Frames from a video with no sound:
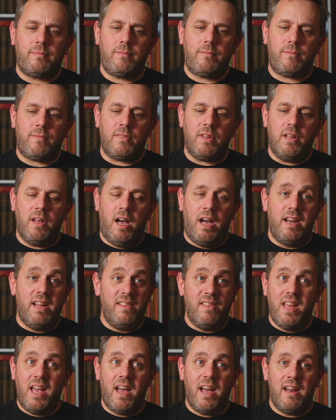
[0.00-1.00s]
And in the
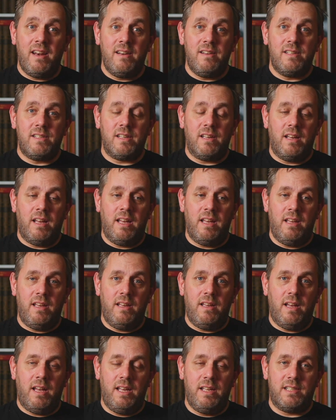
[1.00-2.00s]
end,
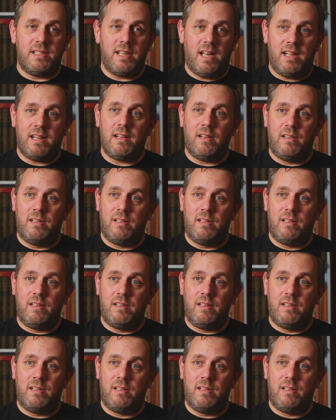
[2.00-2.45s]
he settled